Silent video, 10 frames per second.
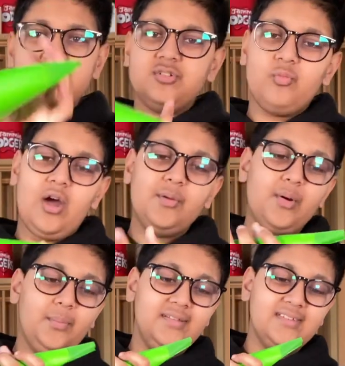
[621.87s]
what I'd
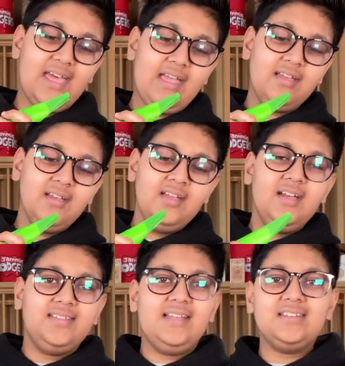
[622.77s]
probably say a
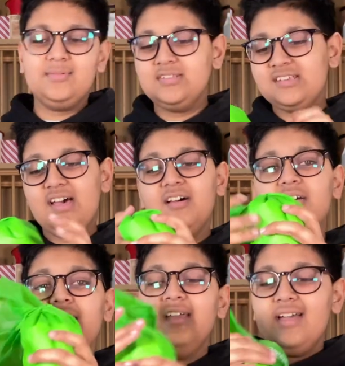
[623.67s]
centimetre.
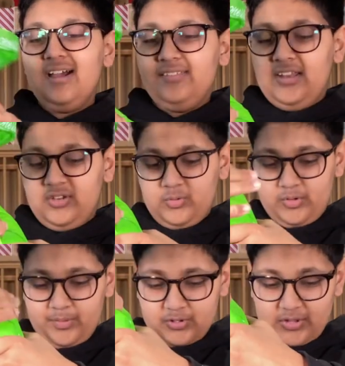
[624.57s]
And then you want to
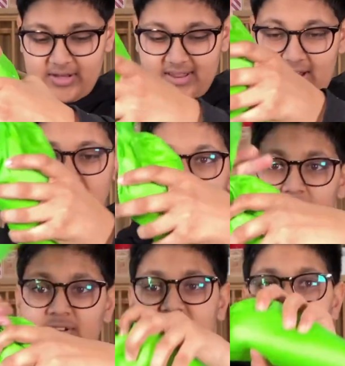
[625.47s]
push that down and then you want
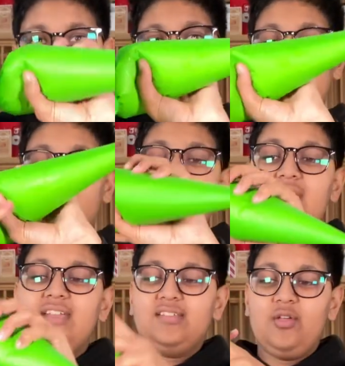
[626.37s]
to start filling your
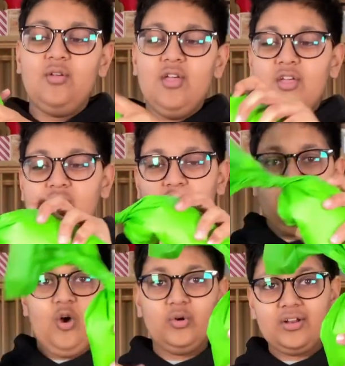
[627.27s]
cake. So you
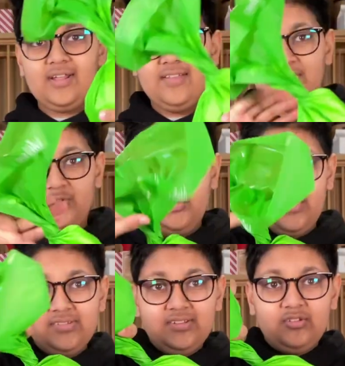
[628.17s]
hold it like this, you
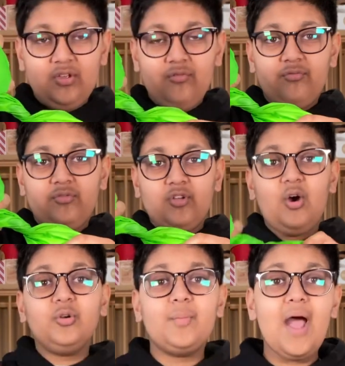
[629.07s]
twist to
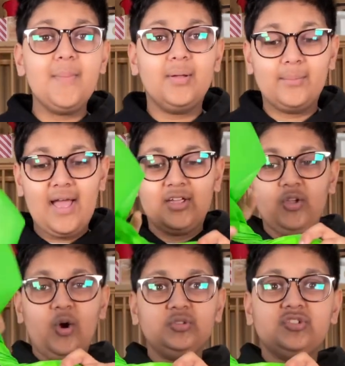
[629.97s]
hold a piping bag, you
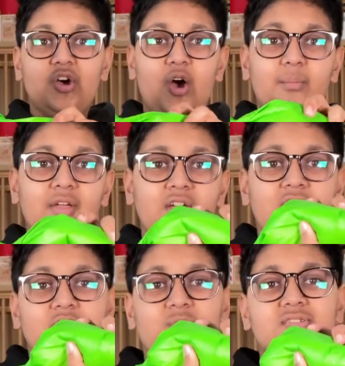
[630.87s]
hold the top,
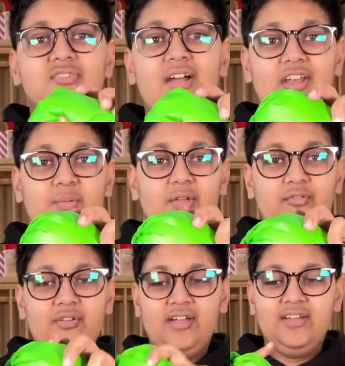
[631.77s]
you twist it around and you put your
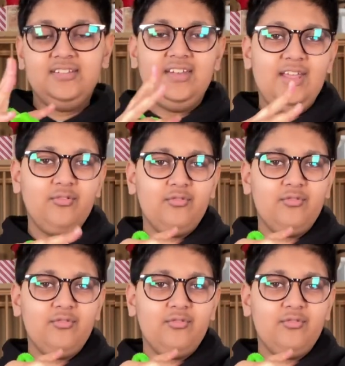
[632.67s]
finger underneath.